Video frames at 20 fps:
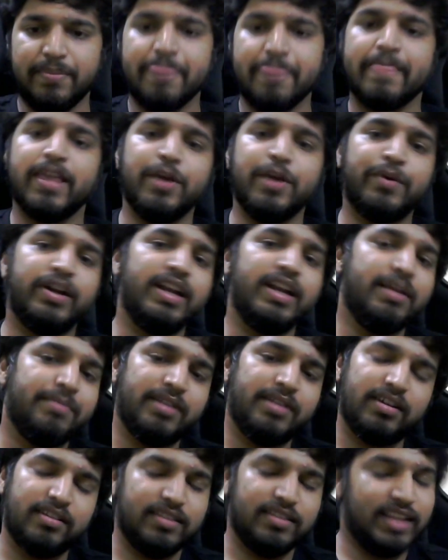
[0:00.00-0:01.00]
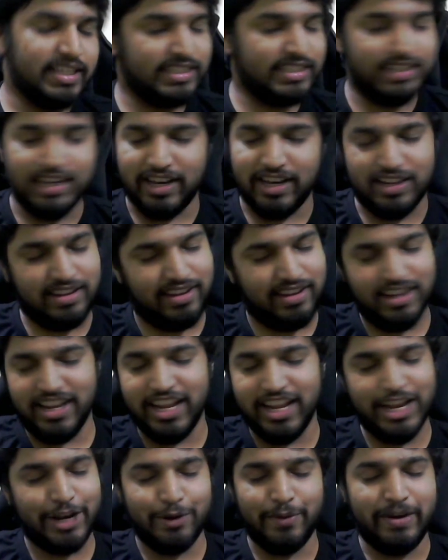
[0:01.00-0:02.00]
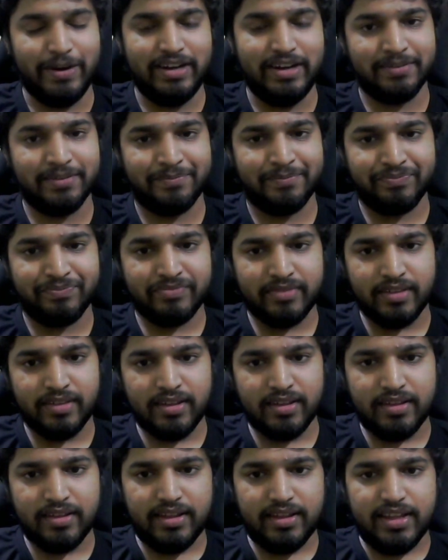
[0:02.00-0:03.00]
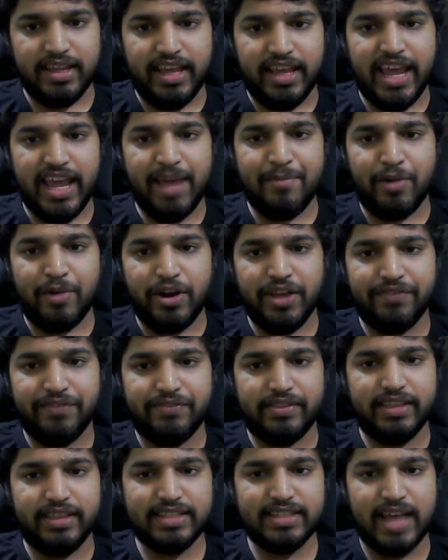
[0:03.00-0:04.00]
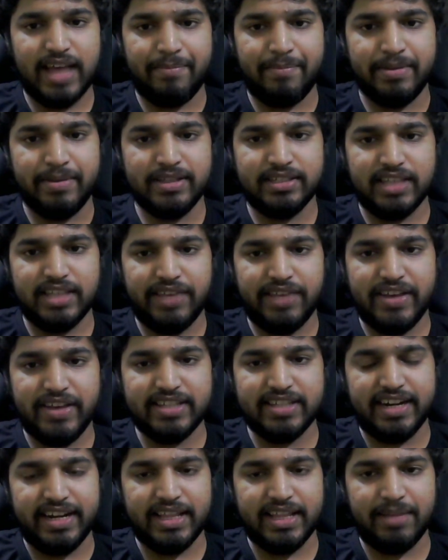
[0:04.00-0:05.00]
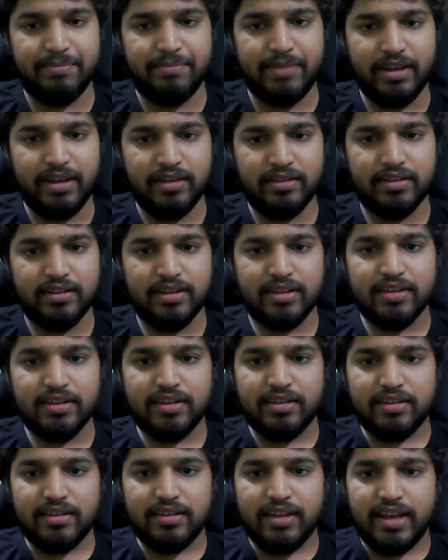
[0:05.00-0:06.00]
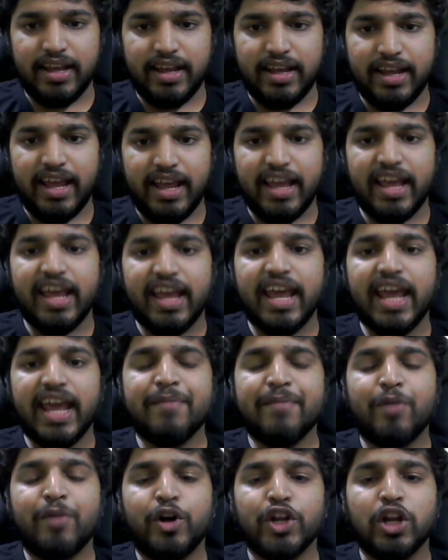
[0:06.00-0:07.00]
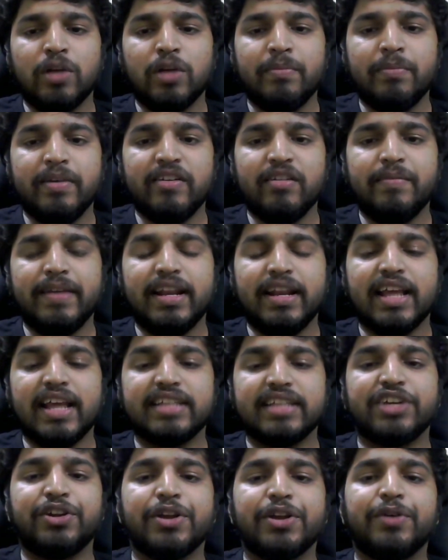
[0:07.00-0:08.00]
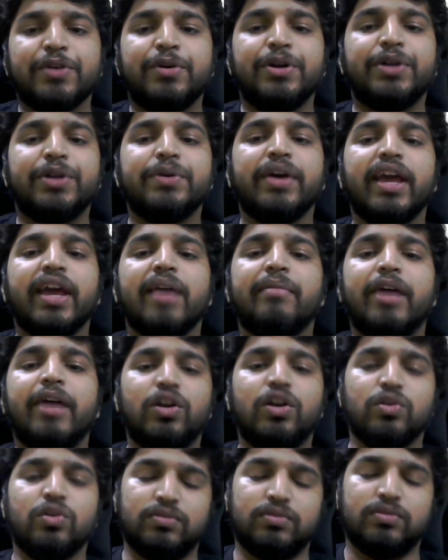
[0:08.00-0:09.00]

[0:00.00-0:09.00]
equality, but that's still irrelevant. If this happens, if A is greater than B, A modulo B will be less than or equal to A by 2.